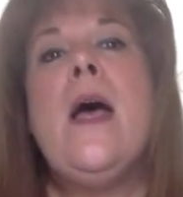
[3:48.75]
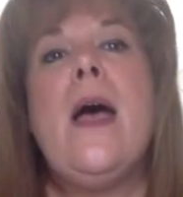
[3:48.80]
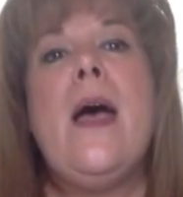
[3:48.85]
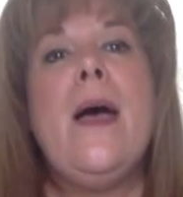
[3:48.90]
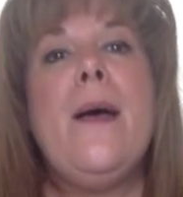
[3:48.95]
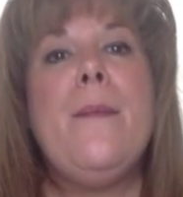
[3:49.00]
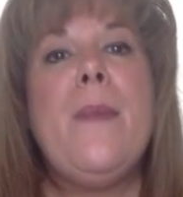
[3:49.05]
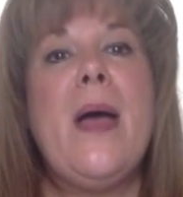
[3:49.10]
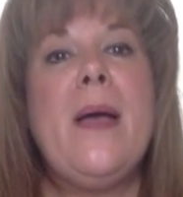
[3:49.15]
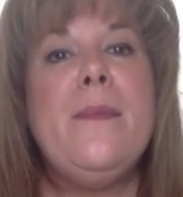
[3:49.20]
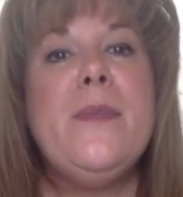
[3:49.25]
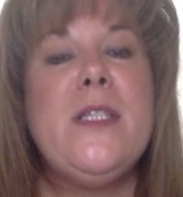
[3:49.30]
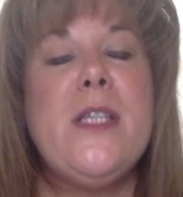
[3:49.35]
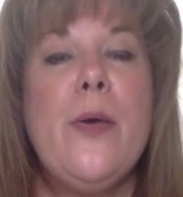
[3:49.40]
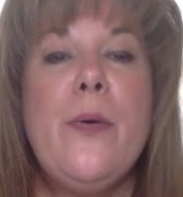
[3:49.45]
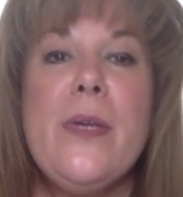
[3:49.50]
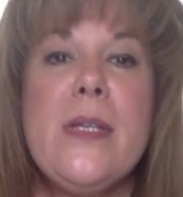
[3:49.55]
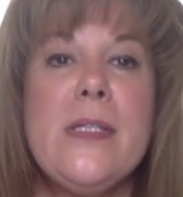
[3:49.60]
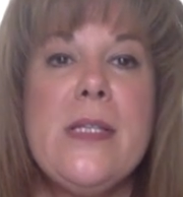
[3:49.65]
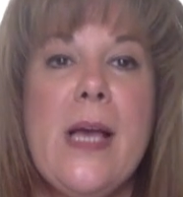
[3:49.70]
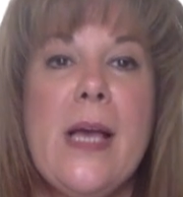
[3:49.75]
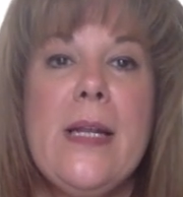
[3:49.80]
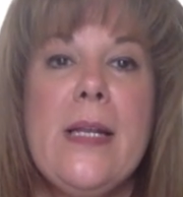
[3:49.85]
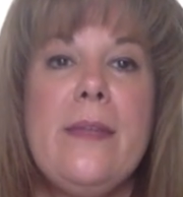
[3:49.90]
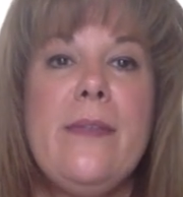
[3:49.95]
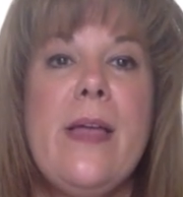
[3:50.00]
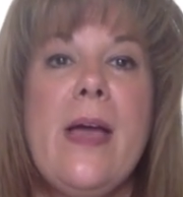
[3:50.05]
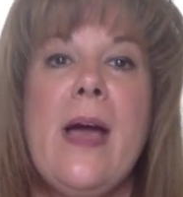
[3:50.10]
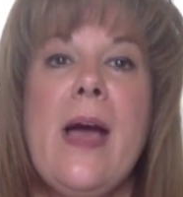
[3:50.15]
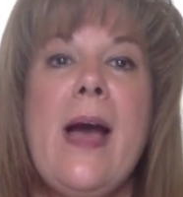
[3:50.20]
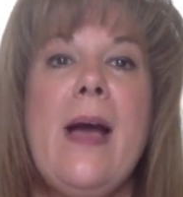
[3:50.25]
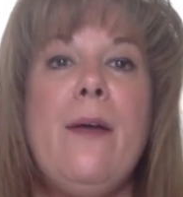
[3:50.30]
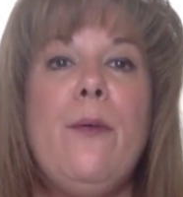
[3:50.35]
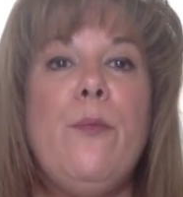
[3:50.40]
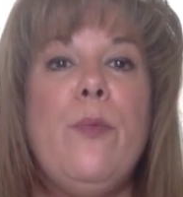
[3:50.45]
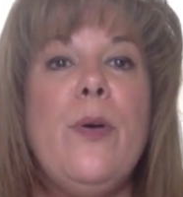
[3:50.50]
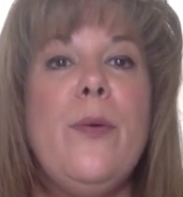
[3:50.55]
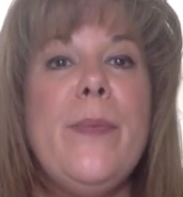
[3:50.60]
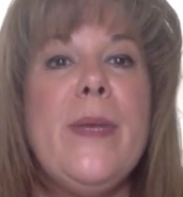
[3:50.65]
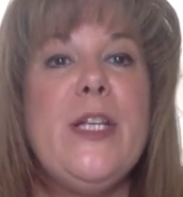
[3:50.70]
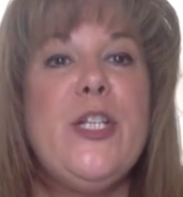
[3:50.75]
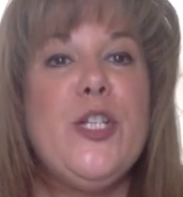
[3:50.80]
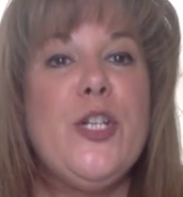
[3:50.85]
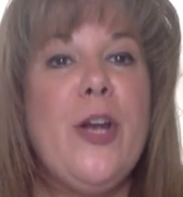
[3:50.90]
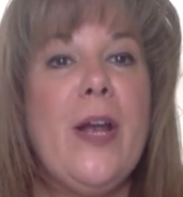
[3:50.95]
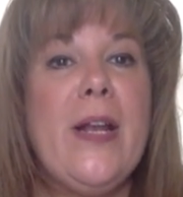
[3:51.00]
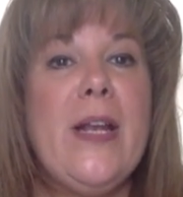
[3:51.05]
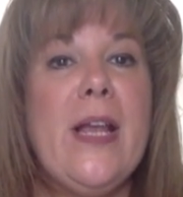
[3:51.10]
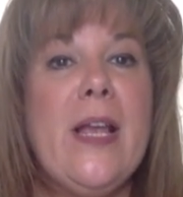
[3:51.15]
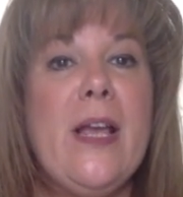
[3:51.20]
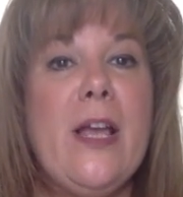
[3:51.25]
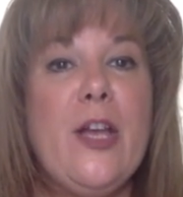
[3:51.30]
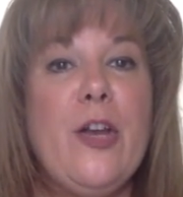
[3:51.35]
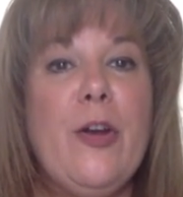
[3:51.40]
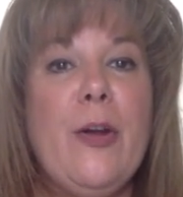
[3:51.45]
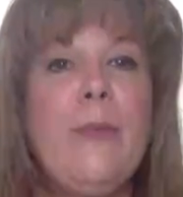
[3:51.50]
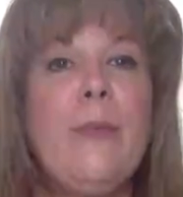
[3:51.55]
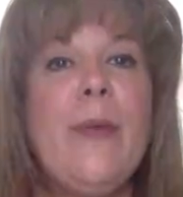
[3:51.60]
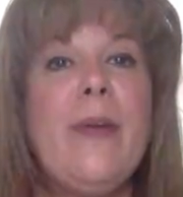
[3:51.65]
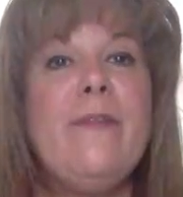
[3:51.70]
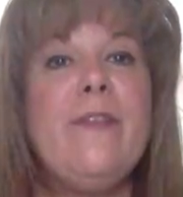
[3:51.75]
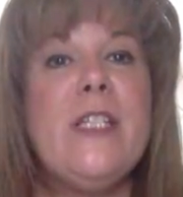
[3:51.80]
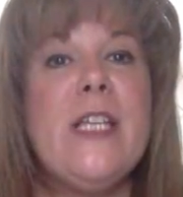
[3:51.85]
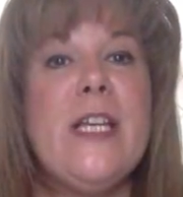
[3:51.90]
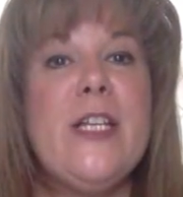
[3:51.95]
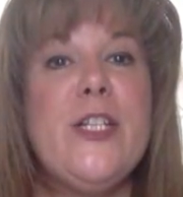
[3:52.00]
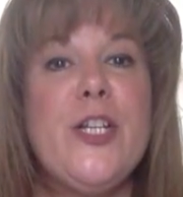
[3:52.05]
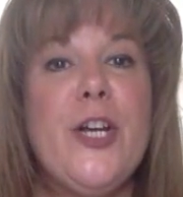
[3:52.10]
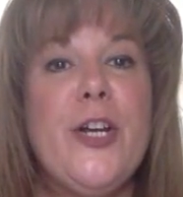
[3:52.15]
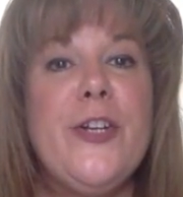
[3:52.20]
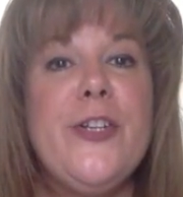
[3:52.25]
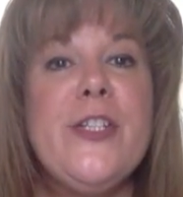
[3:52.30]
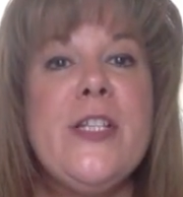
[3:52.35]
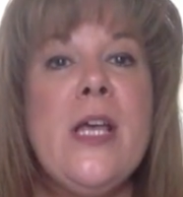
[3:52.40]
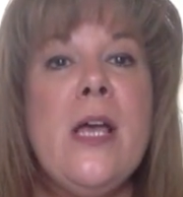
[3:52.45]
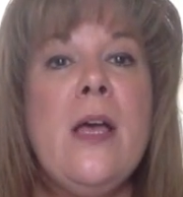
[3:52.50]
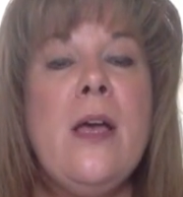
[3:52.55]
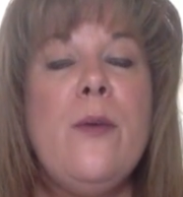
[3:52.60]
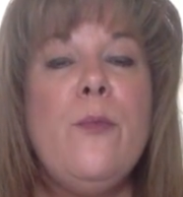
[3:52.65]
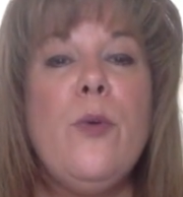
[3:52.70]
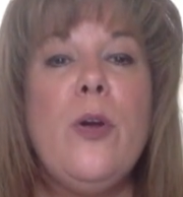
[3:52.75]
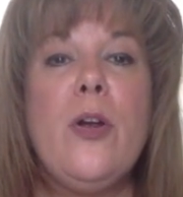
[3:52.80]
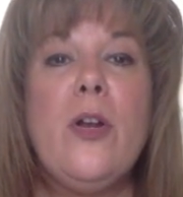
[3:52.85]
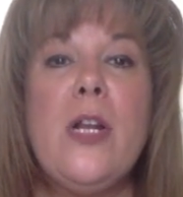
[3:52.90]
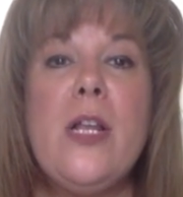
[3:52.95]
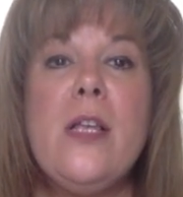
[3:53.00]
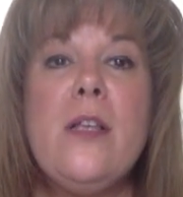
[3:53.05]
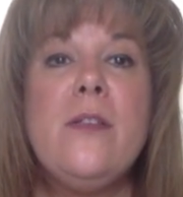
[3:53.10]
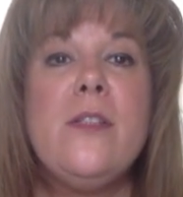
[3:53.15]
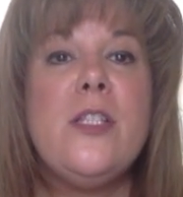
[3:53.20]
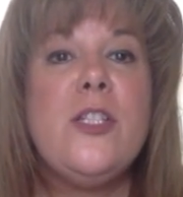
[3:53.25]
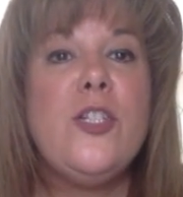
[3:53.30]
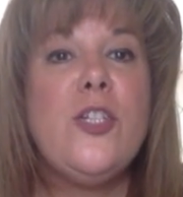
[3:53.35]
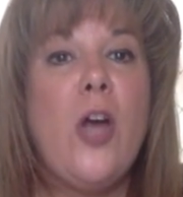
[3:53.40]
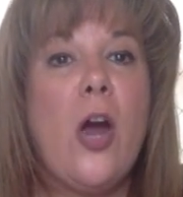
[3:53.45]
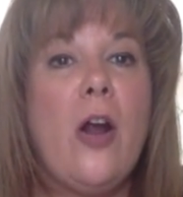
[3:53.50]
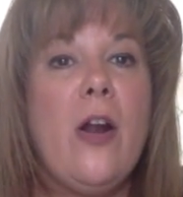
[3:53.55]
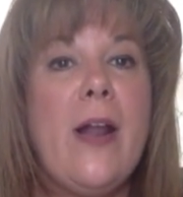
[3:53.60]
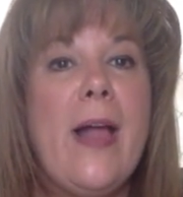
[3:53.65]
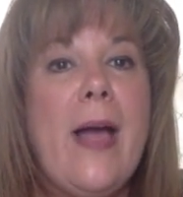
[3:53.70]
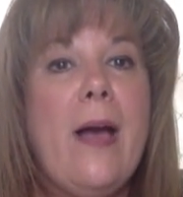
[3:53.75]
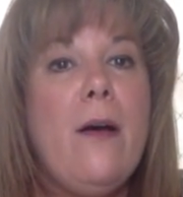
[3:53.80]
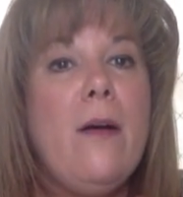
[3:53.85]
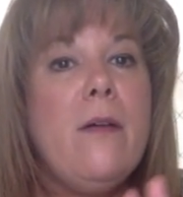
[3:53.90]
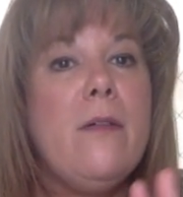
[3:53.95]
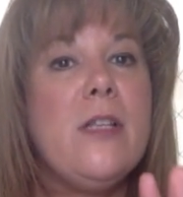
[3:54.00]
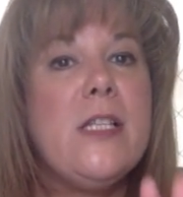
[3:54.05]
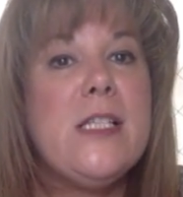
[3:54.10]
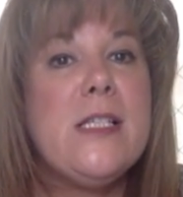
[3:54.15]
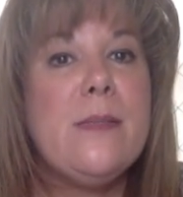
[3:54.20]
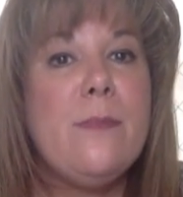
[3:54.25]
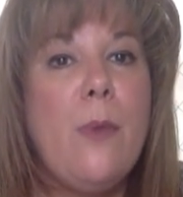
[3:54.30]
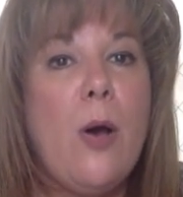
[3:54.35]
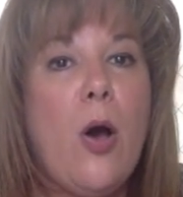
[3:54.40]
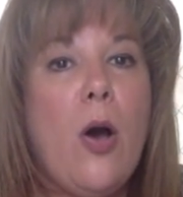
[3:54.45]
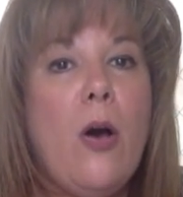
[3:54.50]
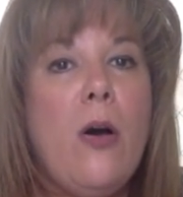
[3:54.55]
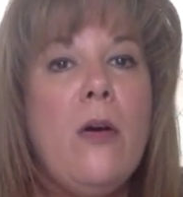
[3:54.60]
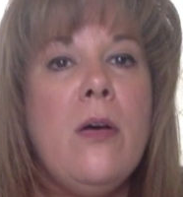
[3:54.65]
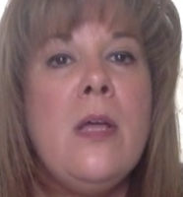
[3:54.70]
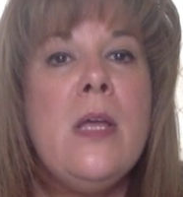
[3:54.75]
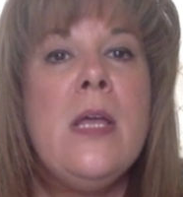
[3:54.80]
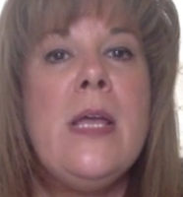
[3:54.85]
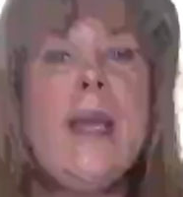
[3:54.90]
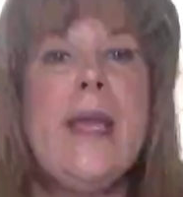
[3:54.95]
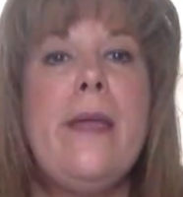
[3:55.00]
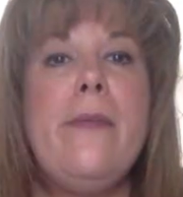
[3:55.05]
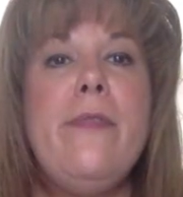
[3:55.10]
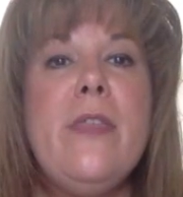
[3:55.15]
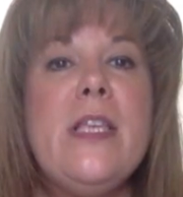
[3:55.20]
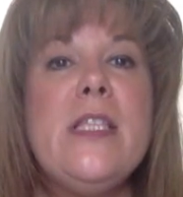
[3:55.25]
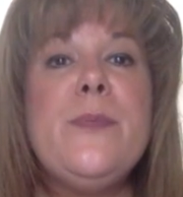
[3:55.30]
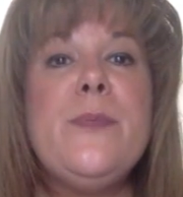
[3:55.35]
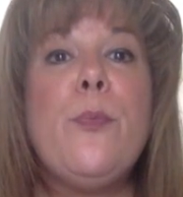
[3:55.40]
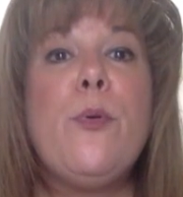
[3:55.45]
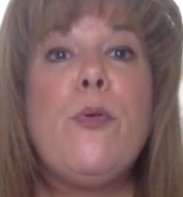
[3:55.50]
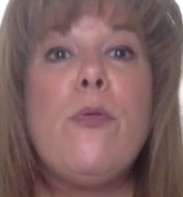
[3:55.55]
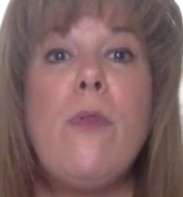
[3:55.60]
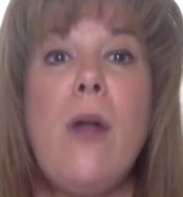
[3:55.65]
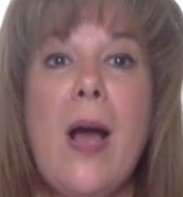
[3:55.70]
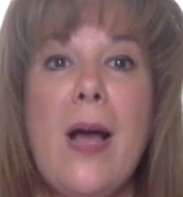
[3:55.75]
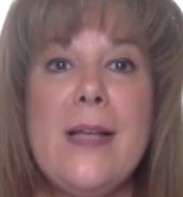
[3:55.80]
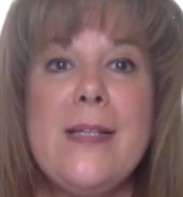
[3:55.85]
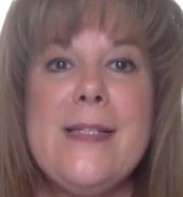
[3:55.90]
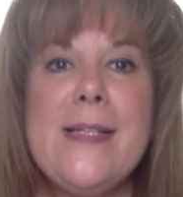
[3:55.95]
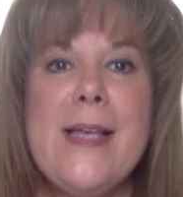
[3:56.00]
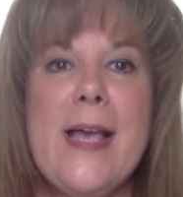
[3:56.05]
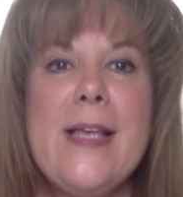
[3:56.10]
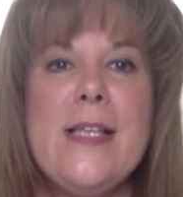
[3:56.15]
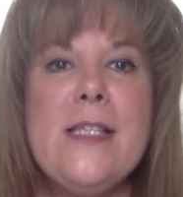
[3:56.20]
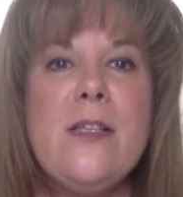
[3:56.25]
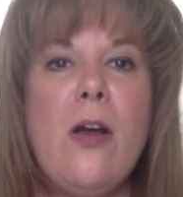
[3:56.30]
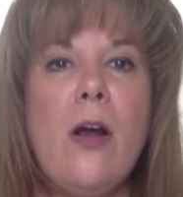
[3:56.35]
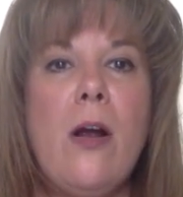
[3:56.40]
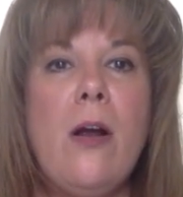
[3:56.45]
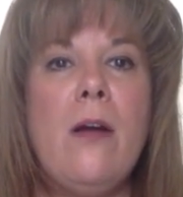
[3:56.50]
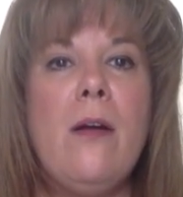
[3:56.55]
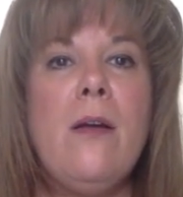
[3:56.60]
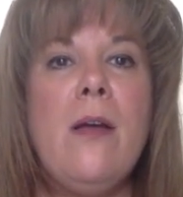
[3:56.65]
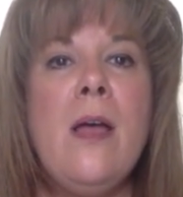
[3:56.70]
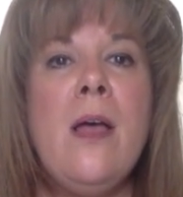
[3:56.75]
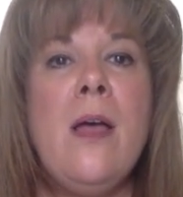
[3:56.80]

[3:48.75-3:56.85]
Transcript: I'm so excited that I will be training a group of teachers. We're going to start out small in this process. Our